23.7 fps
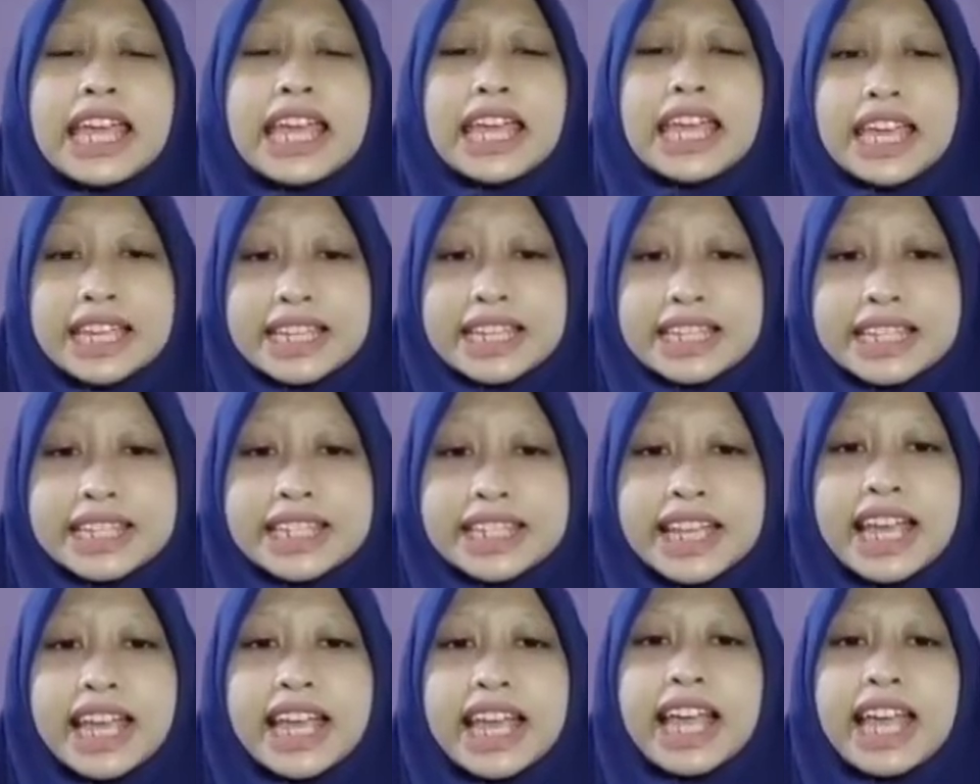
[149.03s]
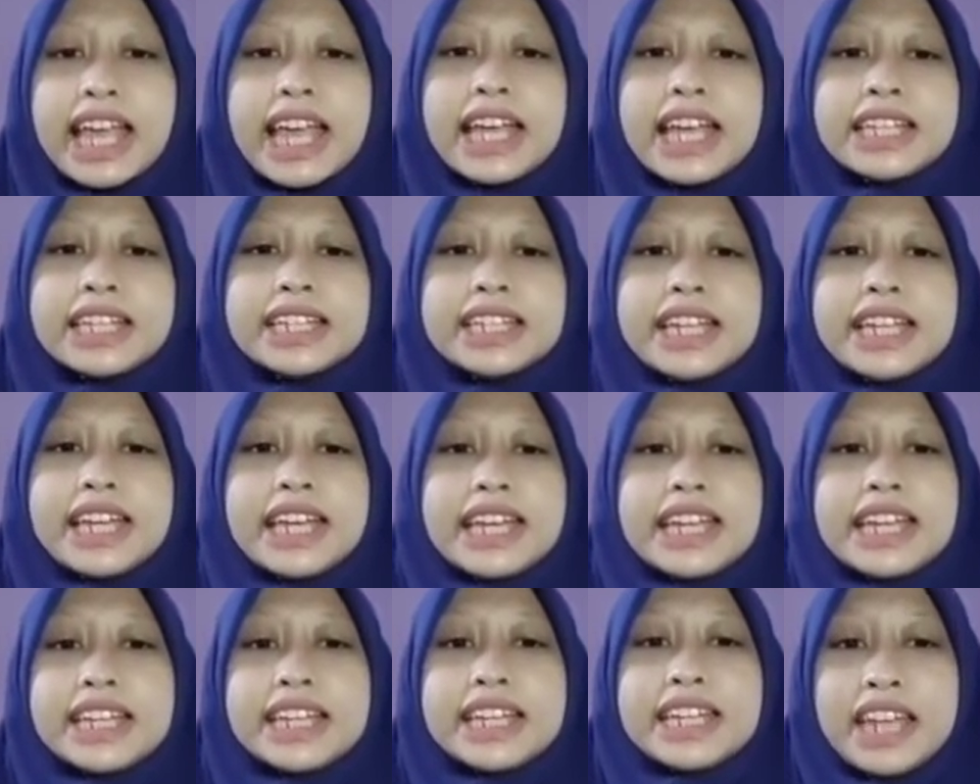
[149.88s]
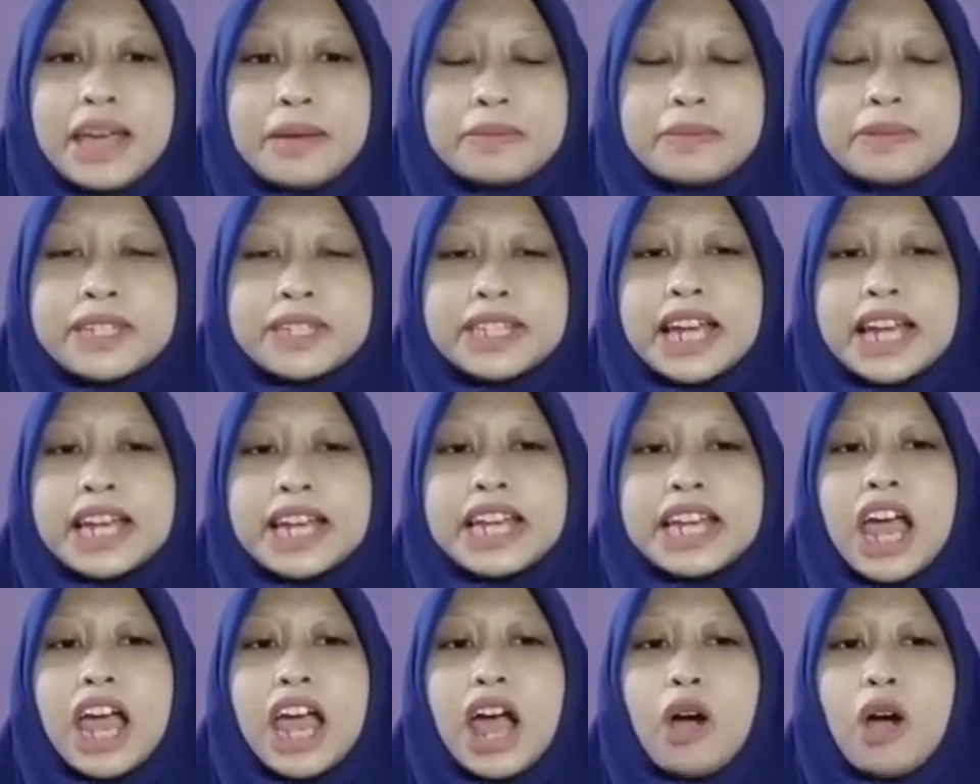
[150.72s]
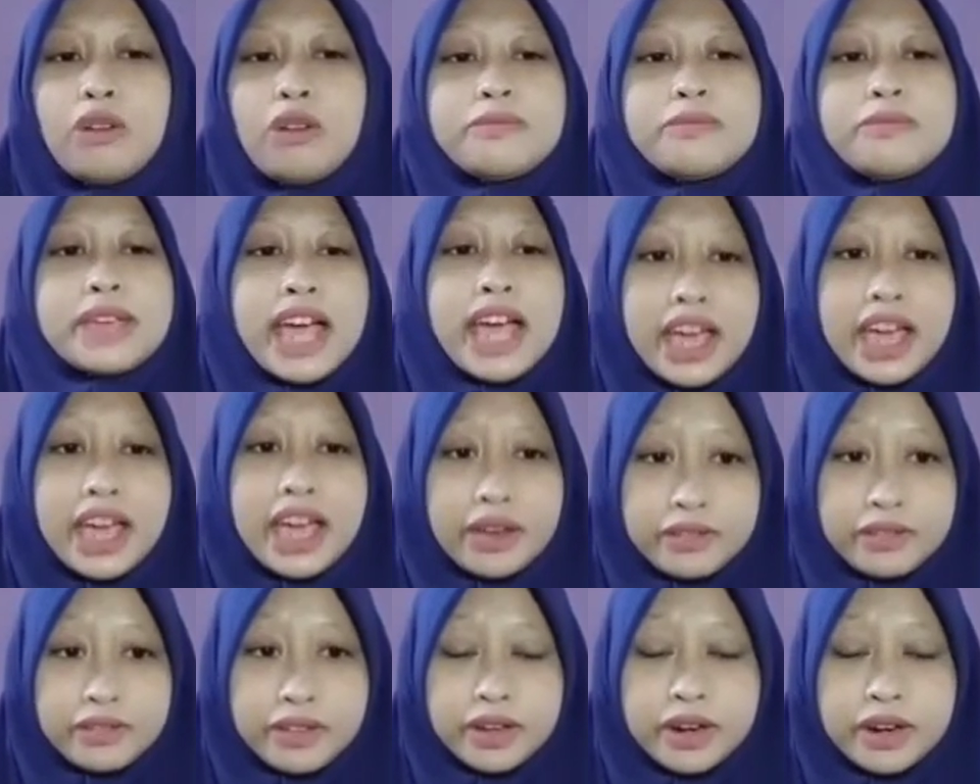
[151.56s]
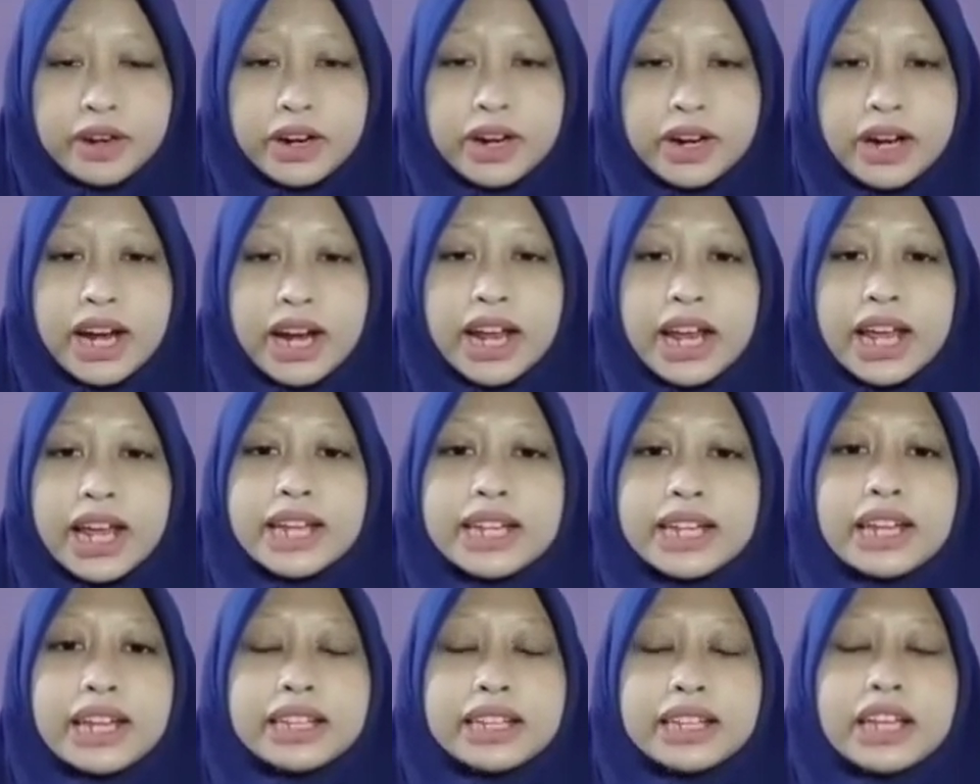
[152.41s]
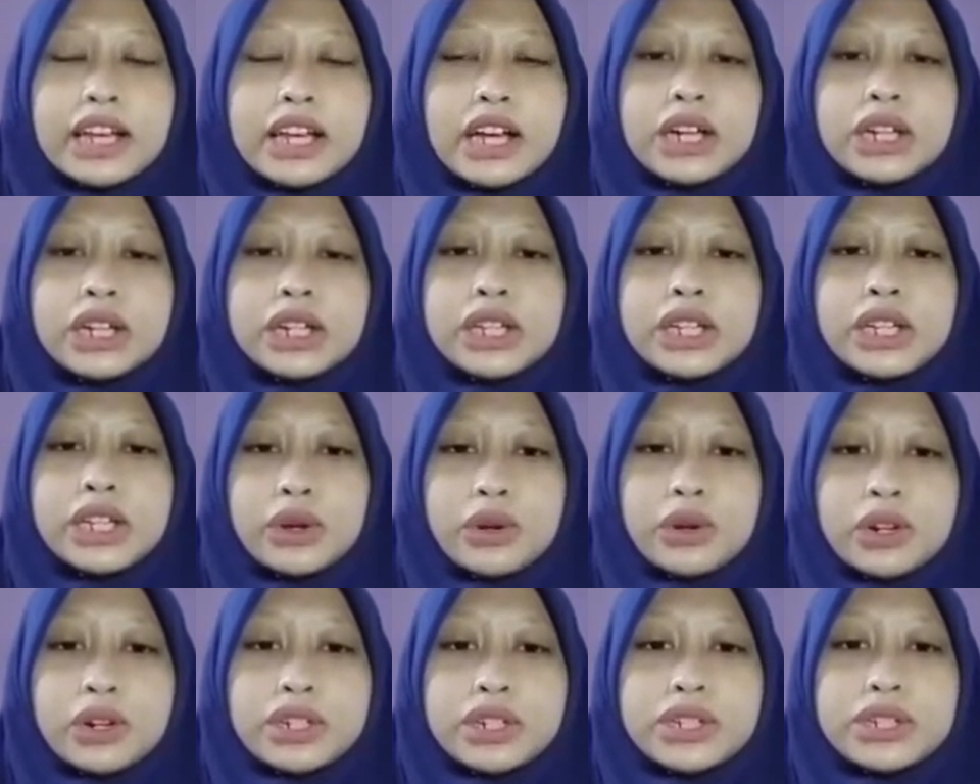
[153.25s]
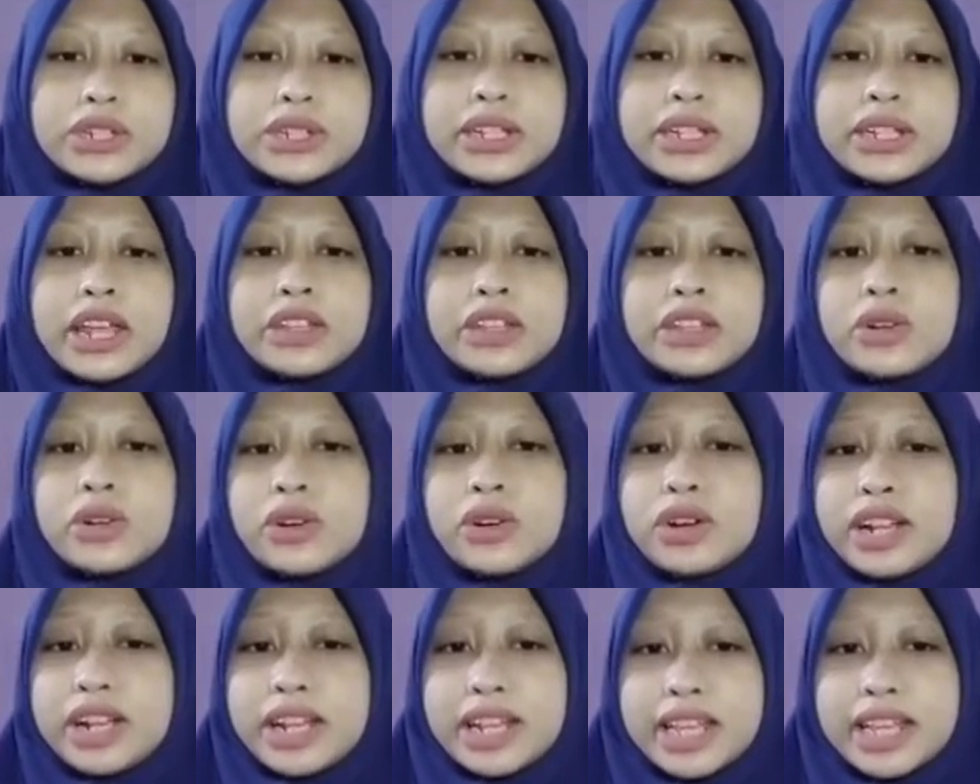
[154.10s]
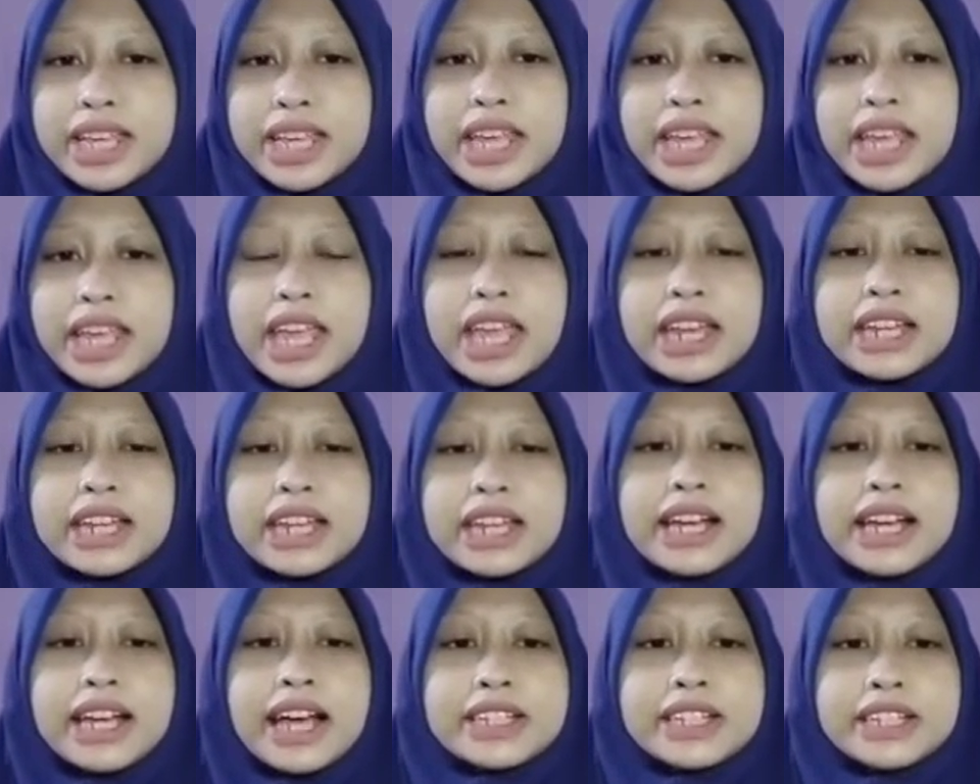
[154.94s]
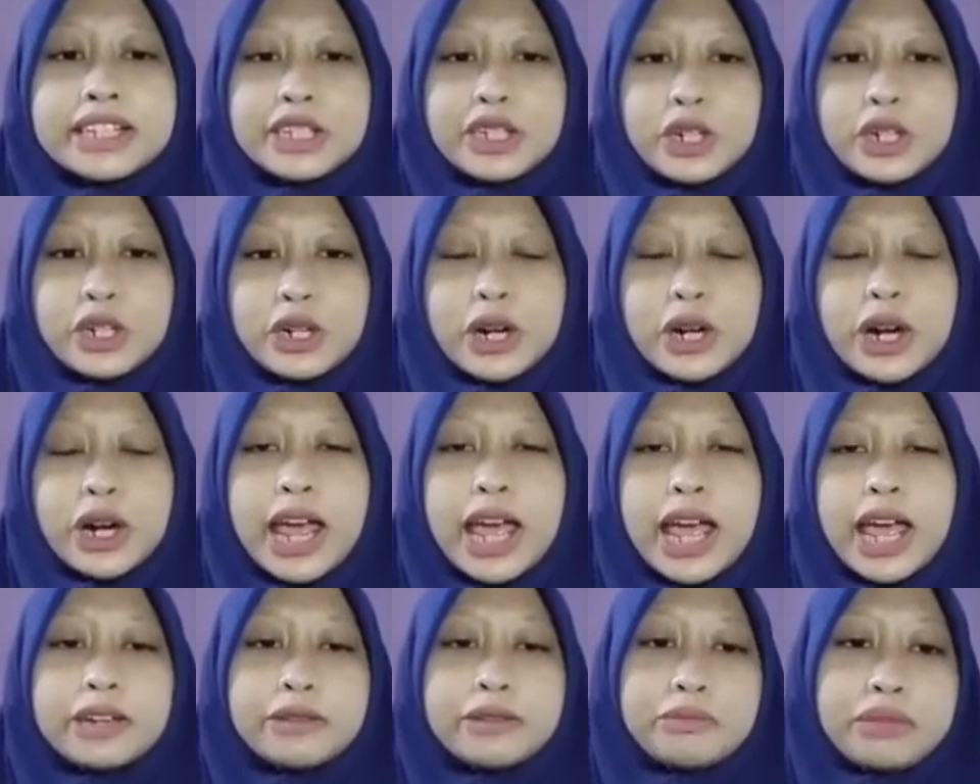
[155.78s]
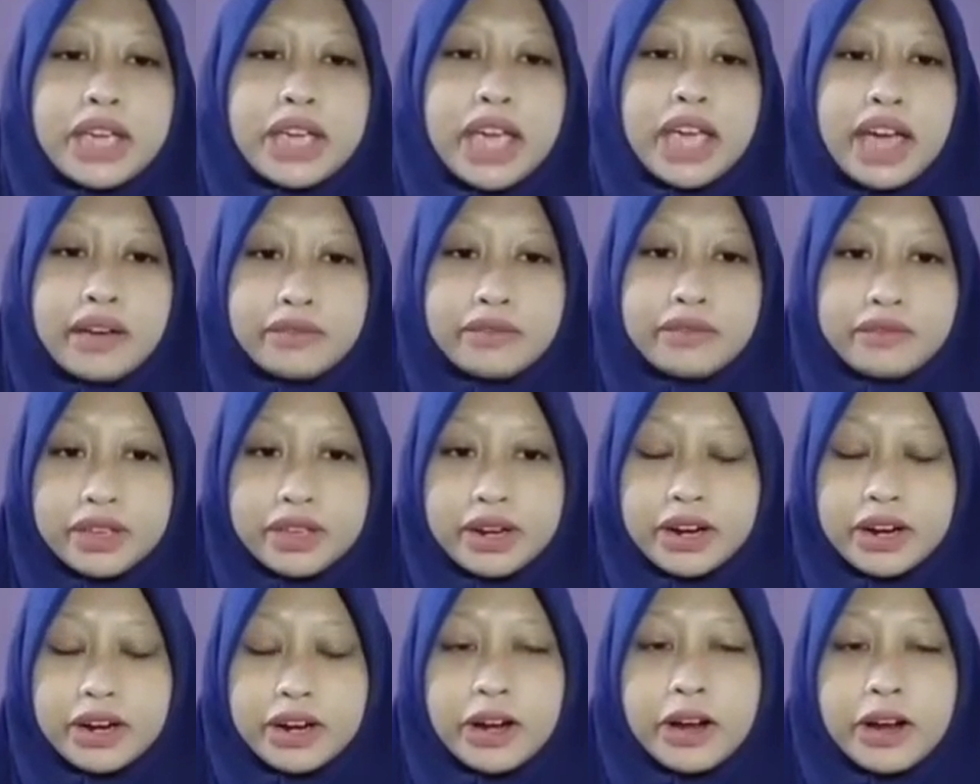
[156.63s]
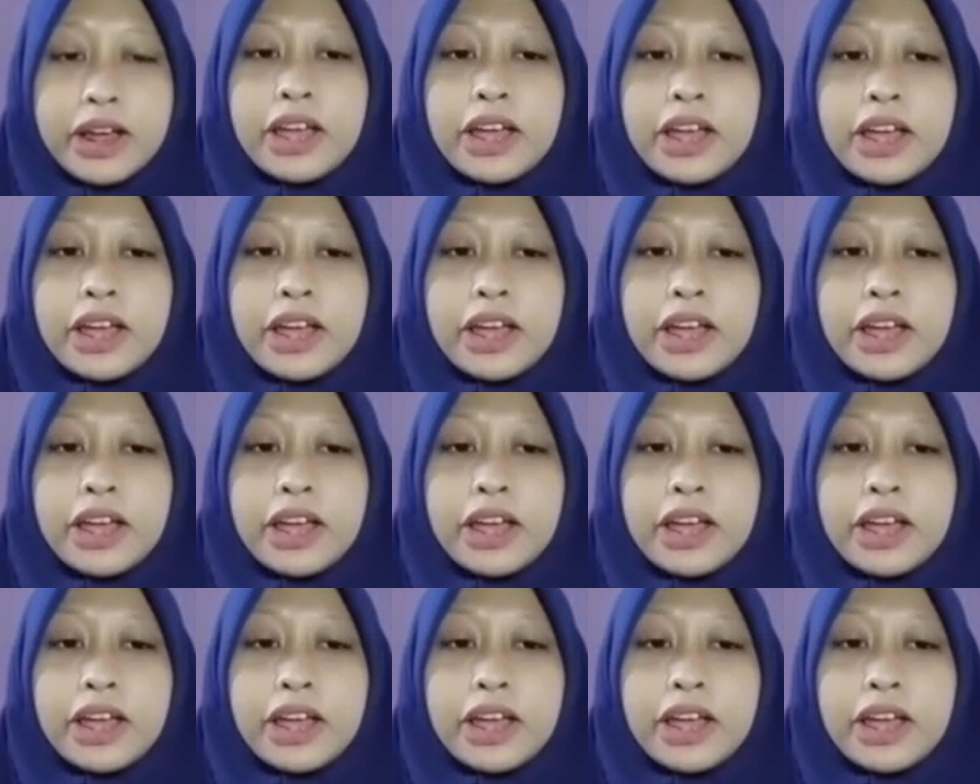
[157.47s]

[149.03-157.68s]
is the in-depth study of behavior that occurs naturally in culture and behavior,